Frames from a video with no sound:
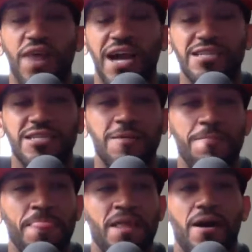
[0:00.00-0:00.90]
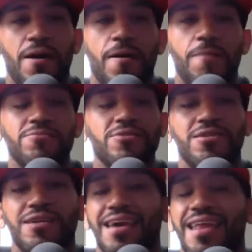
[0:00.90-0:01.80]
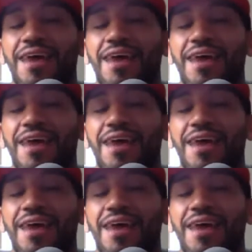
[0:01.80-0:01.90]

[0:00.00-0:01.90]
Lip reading: fights. Look, and